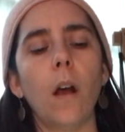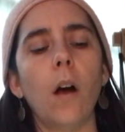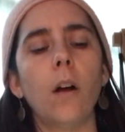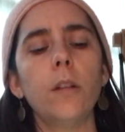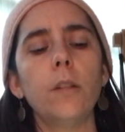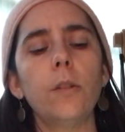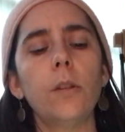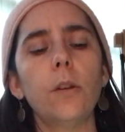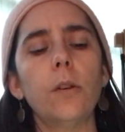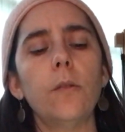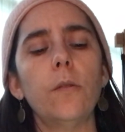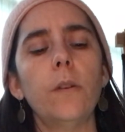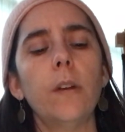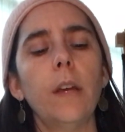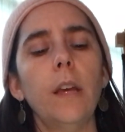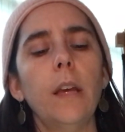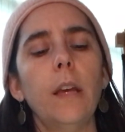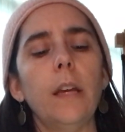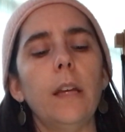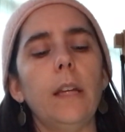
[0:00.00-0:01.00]
Also,
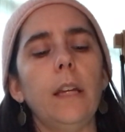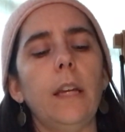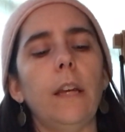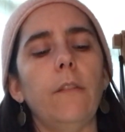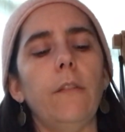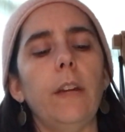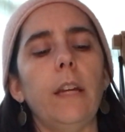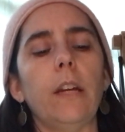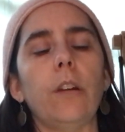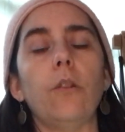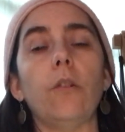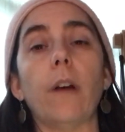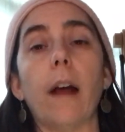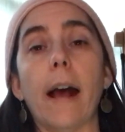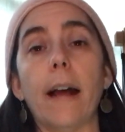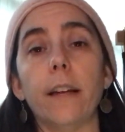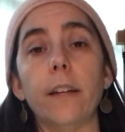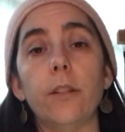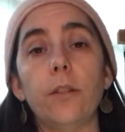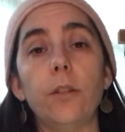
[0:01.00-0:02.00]
giving
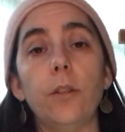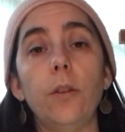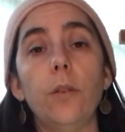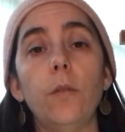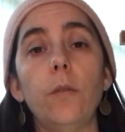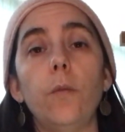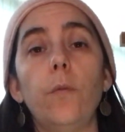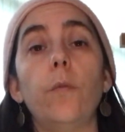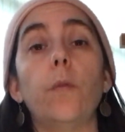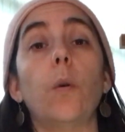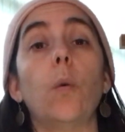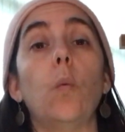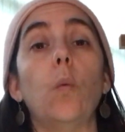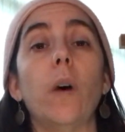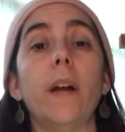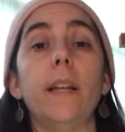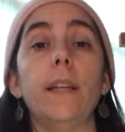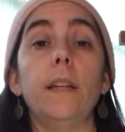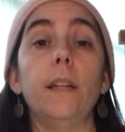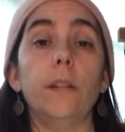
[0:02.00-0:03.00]
gratitude for
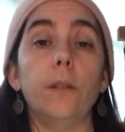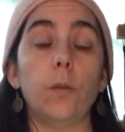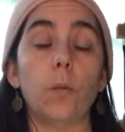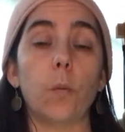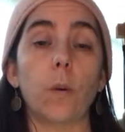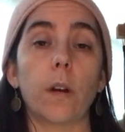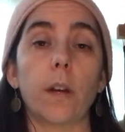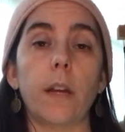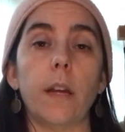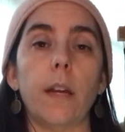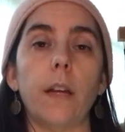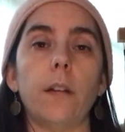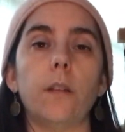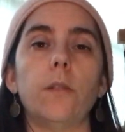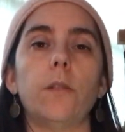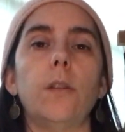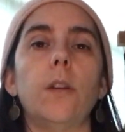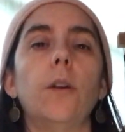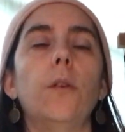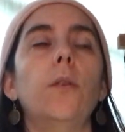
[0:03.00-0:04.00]
what is working.
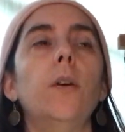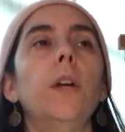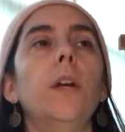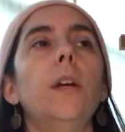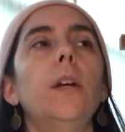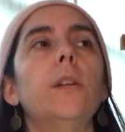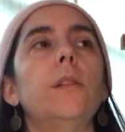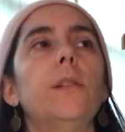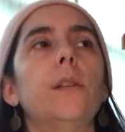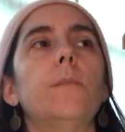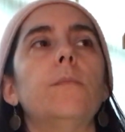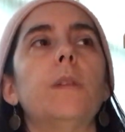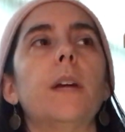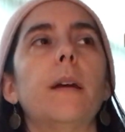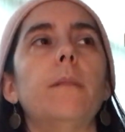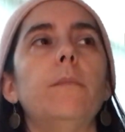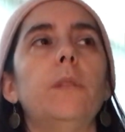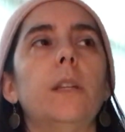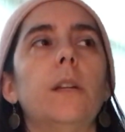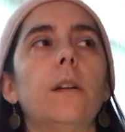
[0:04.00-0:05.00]
So
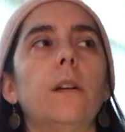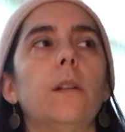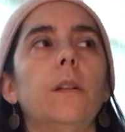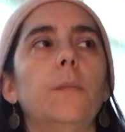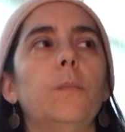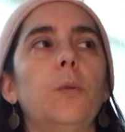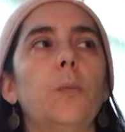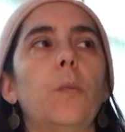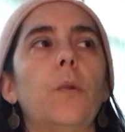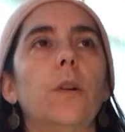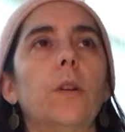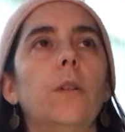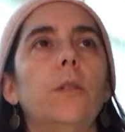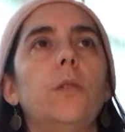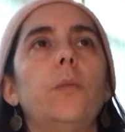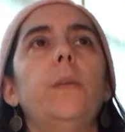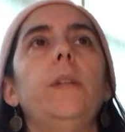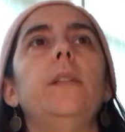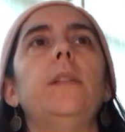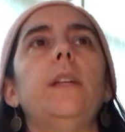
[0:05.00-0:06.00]
sometimes in eclipse
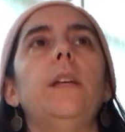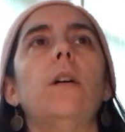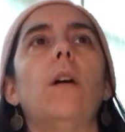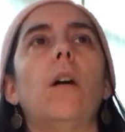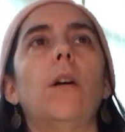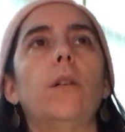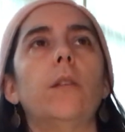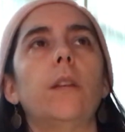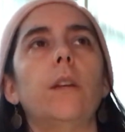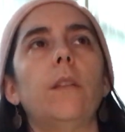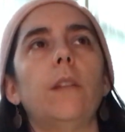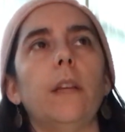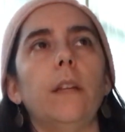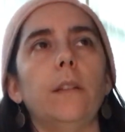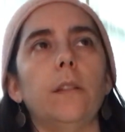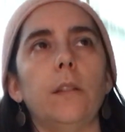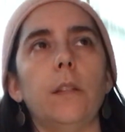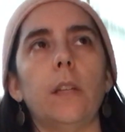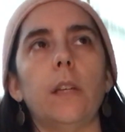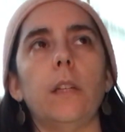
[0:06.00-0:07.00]
portals, we see all the
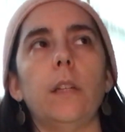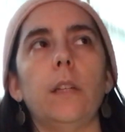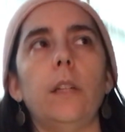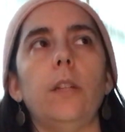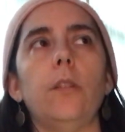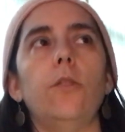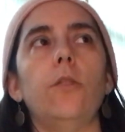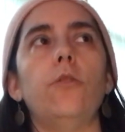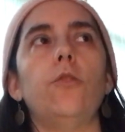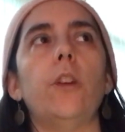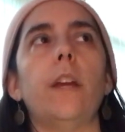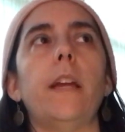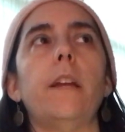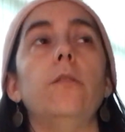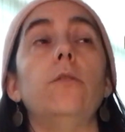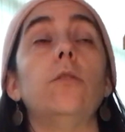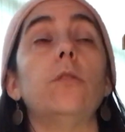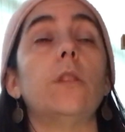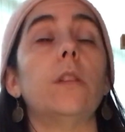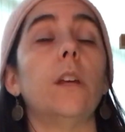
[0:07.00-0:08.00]
things that need to
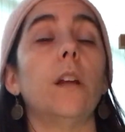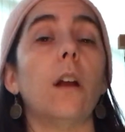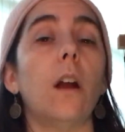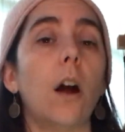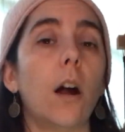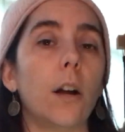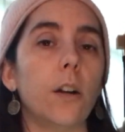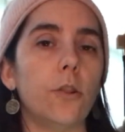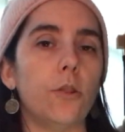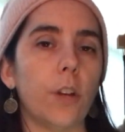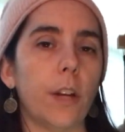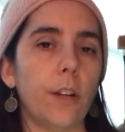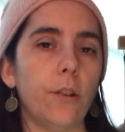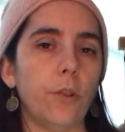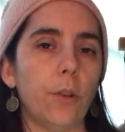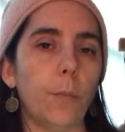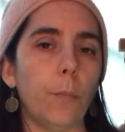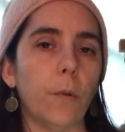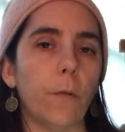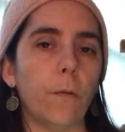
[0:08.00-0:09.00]
change and that are
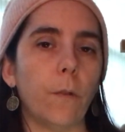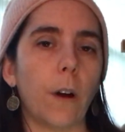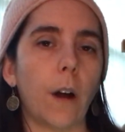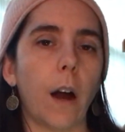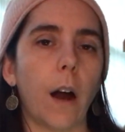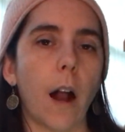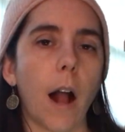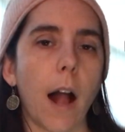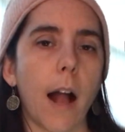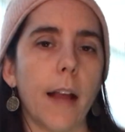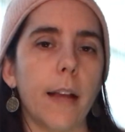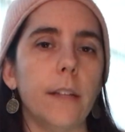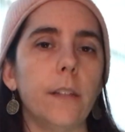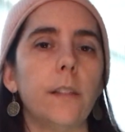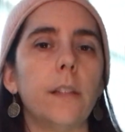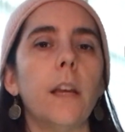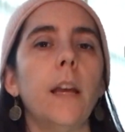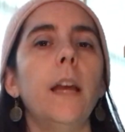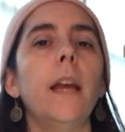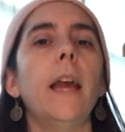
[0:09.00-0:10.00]
changing before our
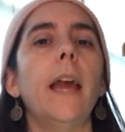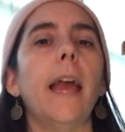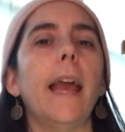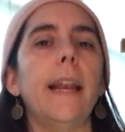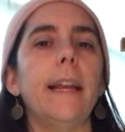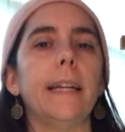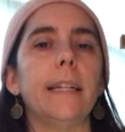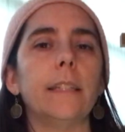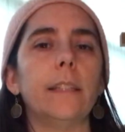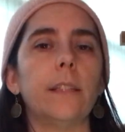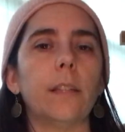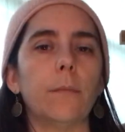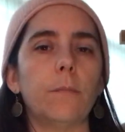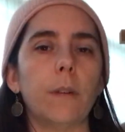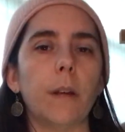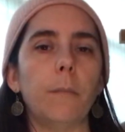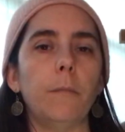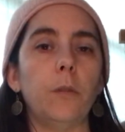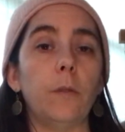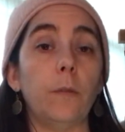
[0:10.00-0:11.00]
eyes, and it can
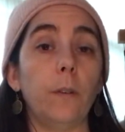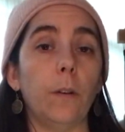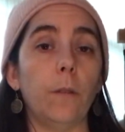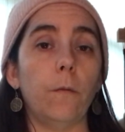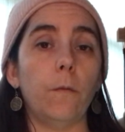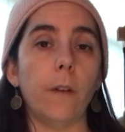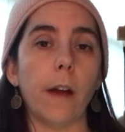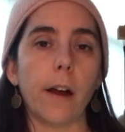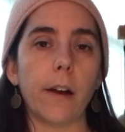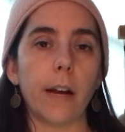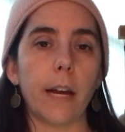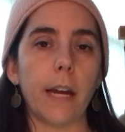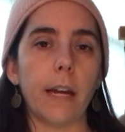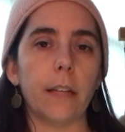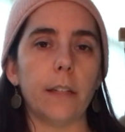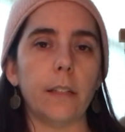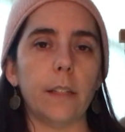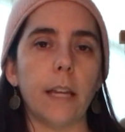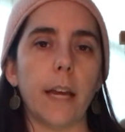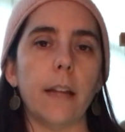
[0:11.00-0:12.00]
sometimes feel very
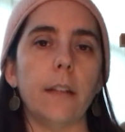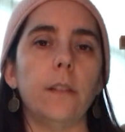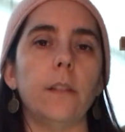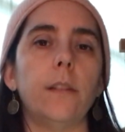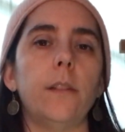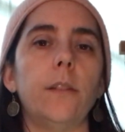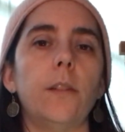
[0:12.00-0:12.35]
intense.